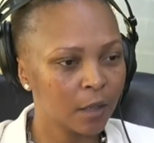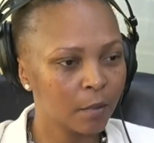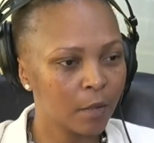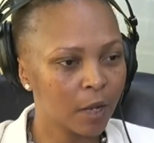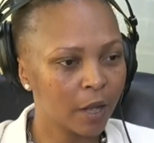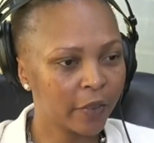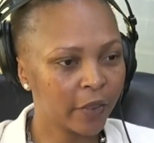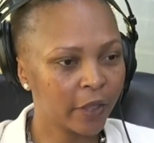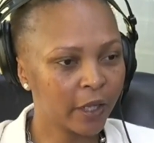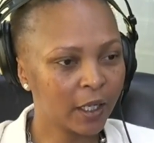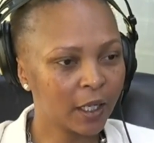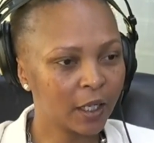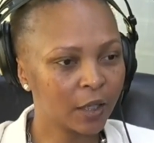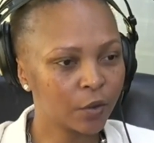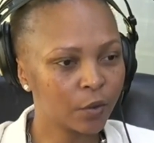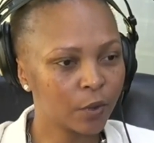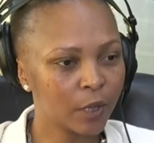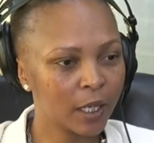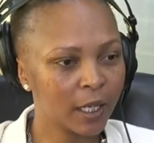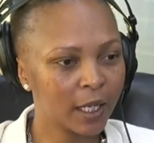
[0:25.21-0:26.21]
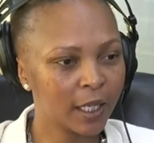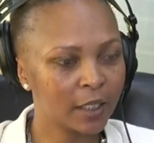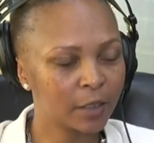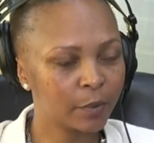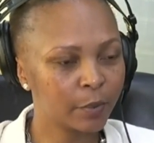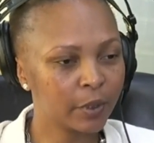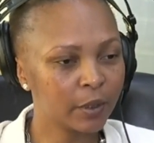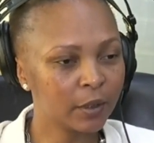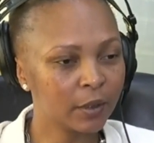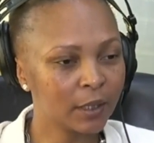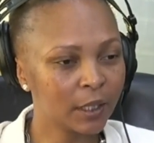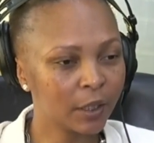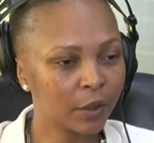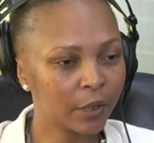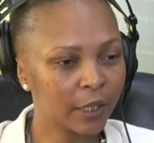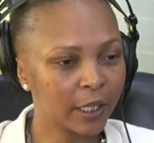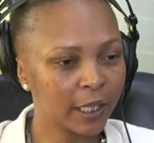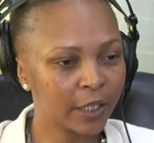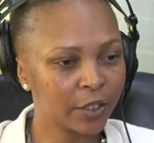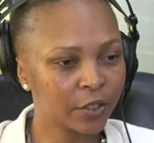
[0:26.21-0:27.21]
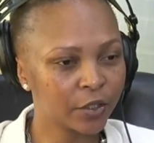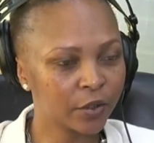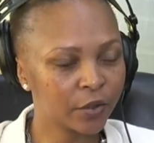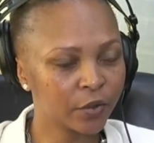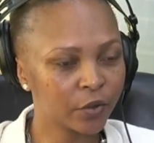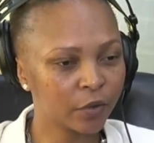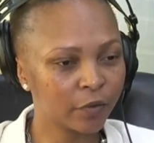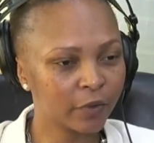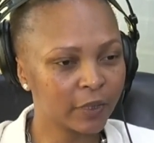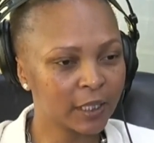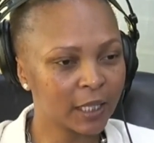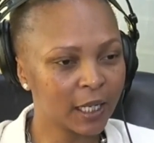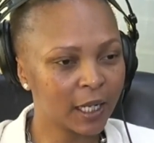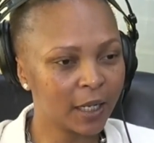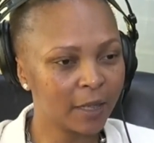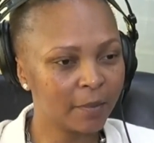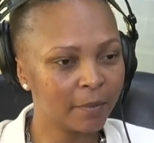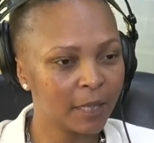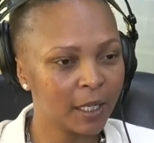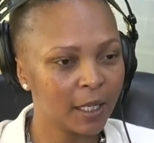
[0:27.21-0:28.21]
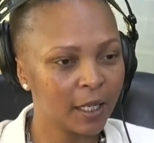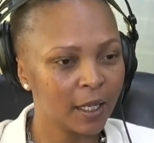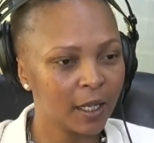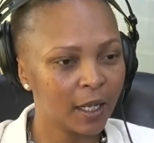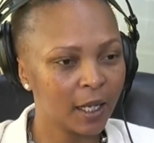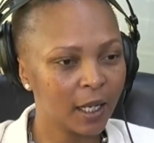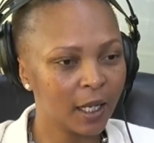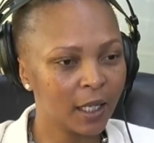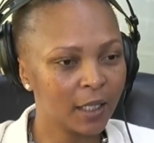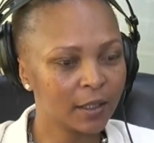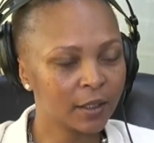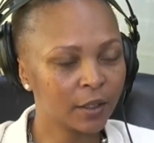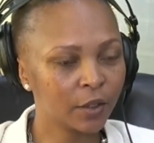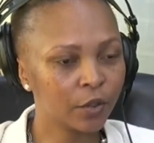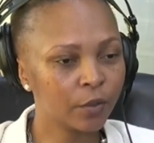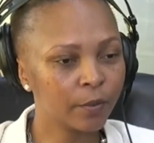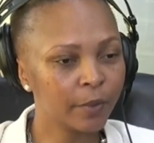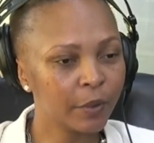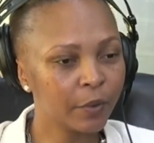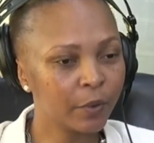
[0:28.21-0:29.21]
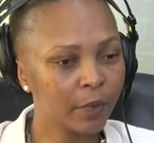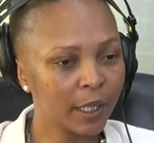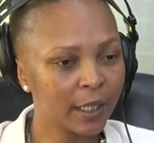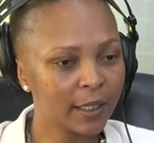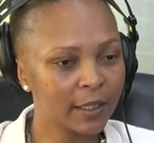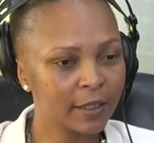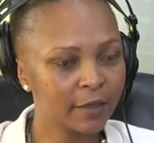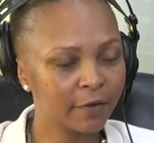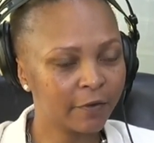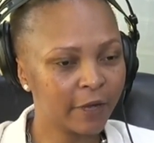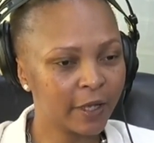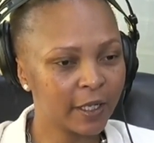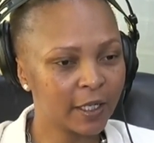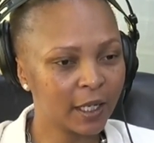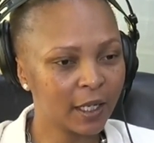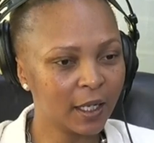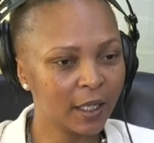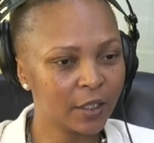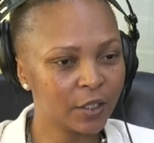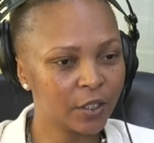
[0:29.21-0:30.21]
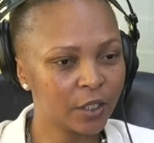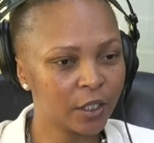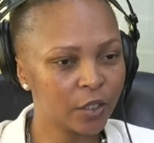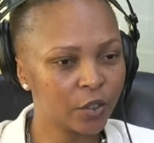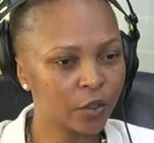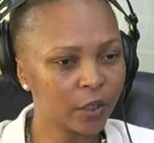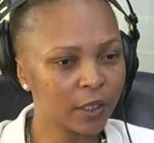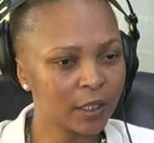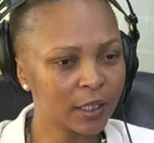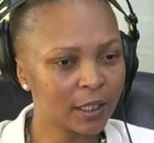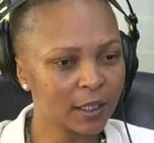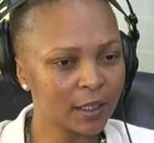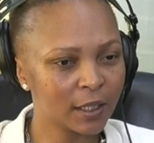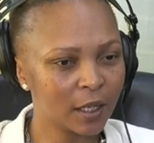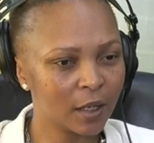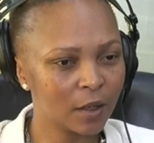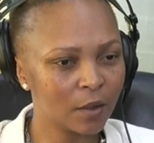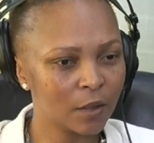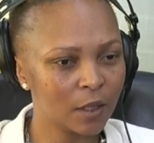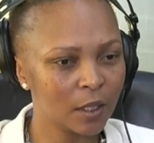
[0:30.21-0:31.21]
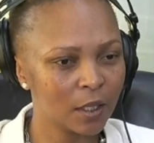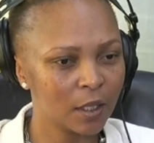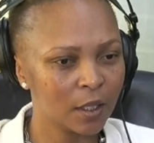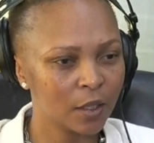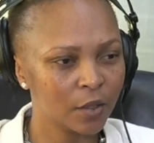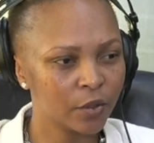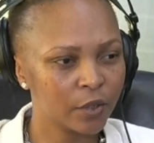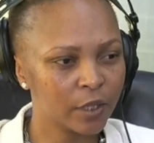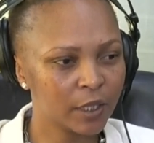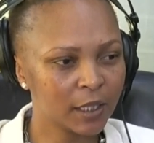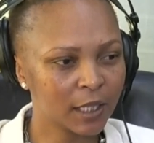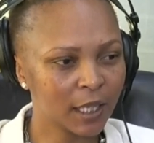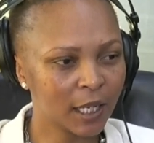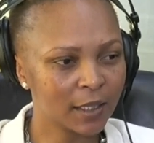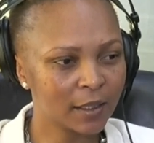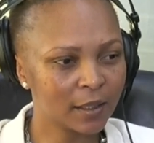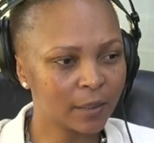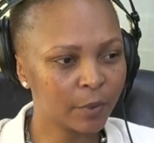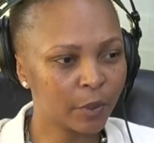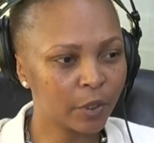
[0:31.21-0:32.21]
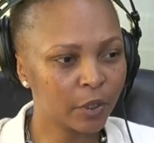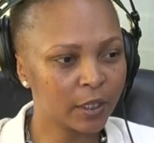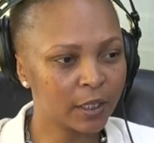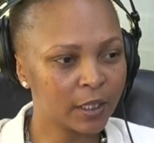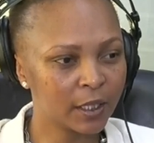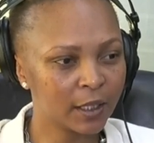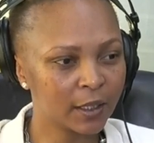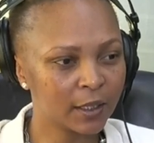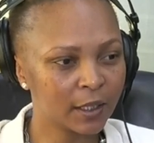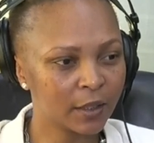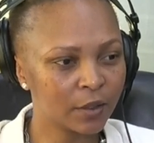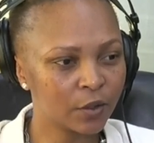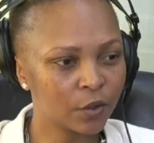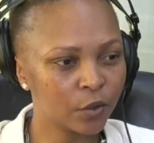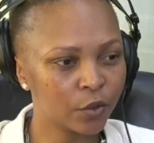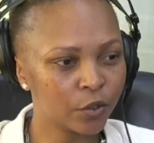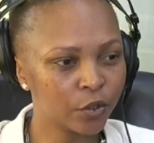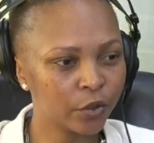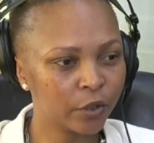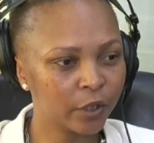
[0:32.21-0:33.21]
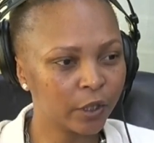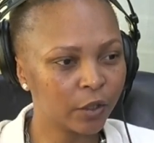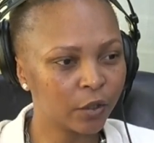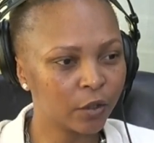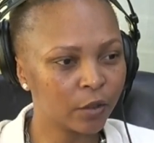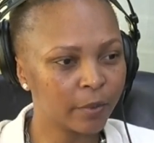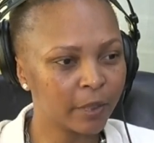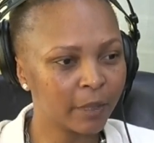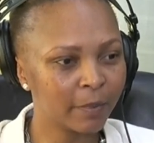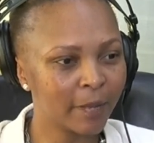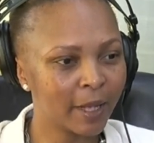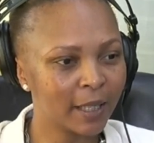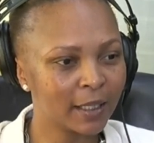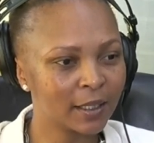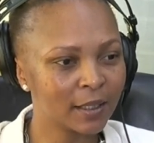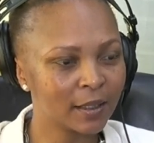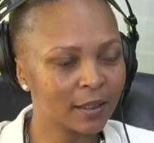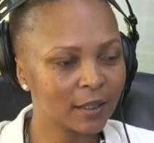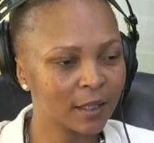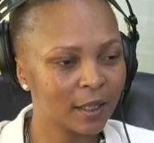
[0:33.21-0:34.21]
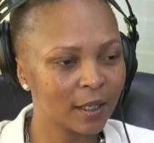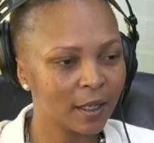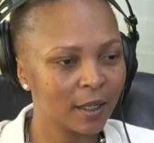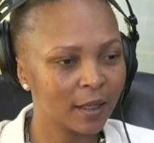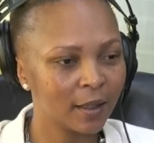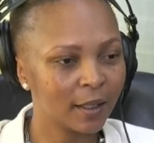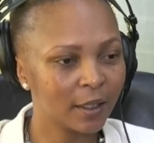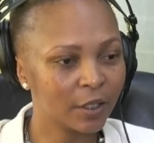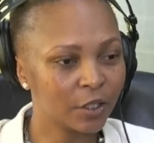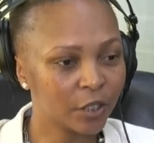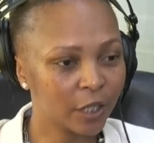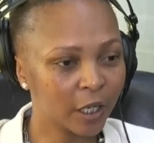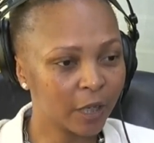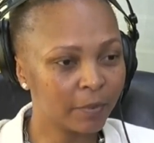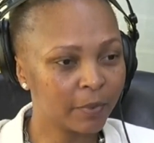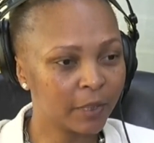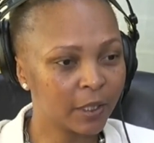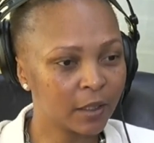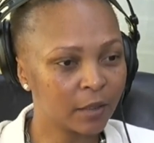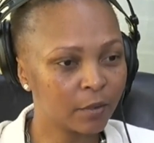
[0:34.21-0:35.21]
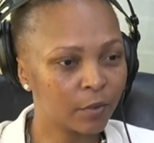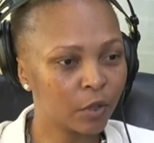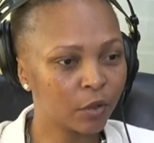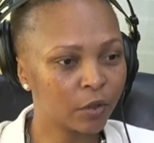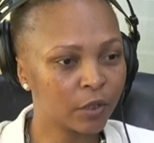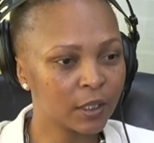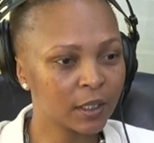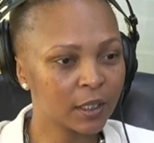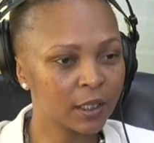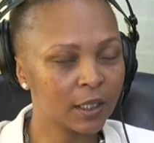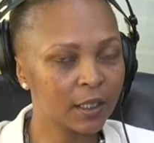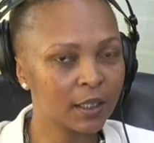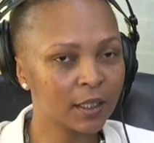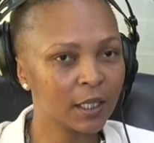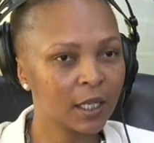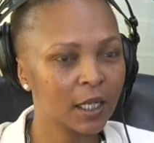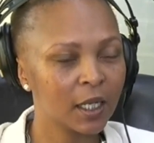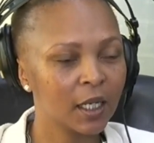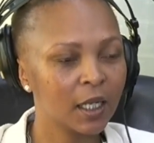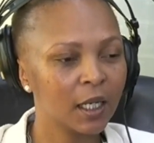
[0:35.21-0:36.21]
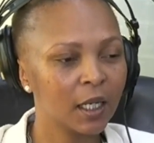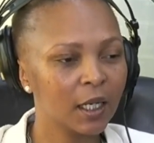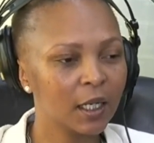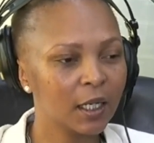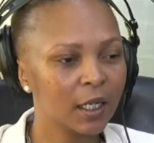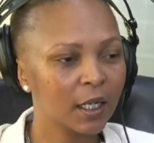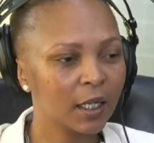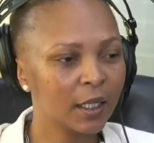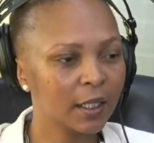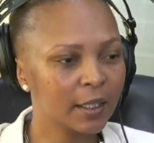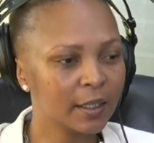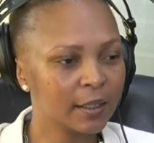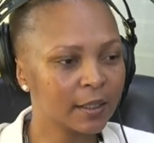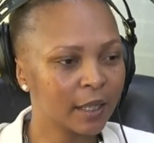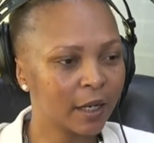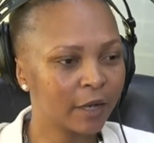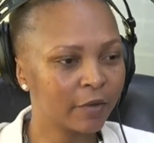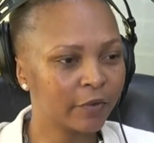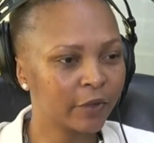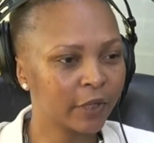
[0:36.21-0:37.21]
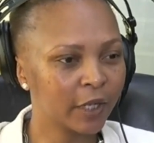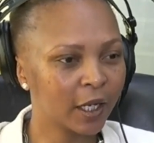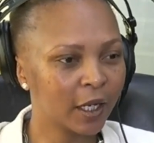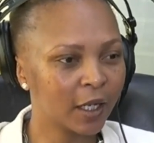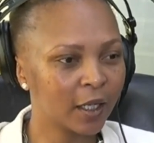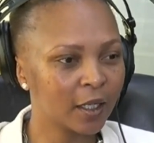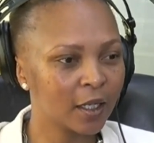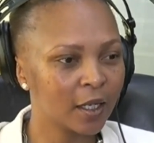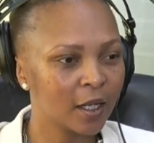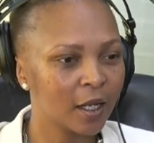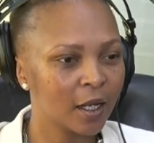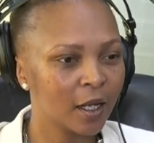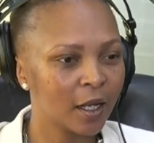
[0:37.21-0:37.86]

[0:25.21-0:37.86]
Martha Karua has built her credentials over time as human rights defender, and she joins us now to discuss the politics and socio-economic matters that shape the democracies in East Africa.